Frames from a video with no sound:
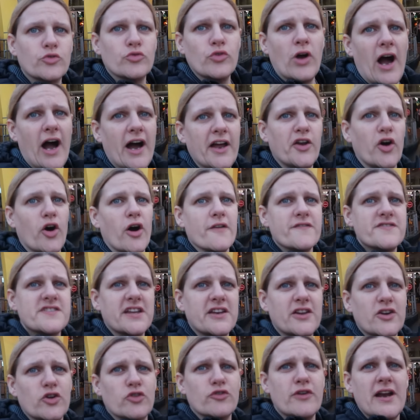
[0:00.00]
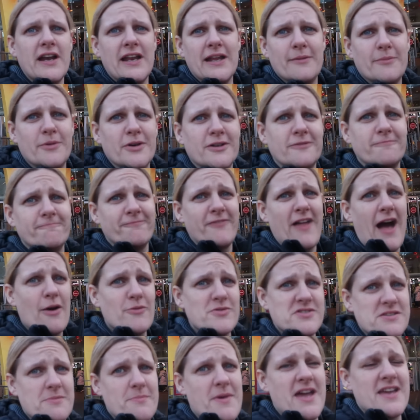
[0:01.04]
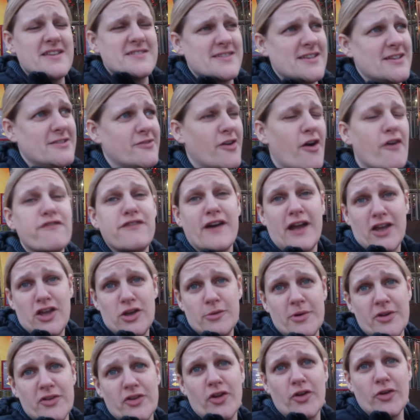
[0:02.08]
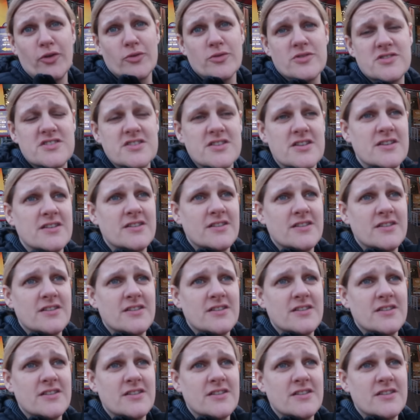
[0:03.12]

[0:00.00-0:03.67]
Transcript: Right, I know I've said it already, but that was amazing. Thank you, McDonald's.